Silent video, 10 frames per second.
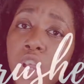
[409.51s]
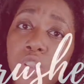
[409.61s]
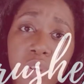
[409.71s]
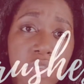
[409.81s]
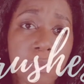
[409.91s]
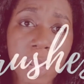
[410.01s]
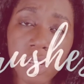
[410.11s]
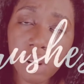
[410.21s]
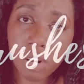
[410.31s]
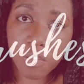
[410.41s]
Don't spend a
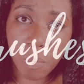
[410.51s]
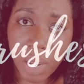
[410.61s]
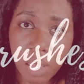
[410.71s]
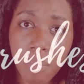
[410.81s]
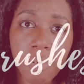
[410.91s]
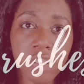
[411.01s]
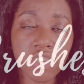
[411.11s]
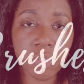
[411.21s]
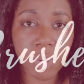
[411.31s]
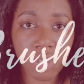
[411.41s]
lot of money on
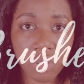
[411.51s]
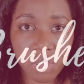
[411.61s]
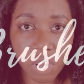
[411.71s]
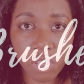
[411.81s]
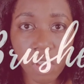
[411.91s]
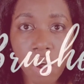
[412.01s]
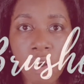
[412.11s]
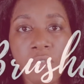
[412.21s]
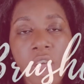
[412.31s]
brushes when you're starting off.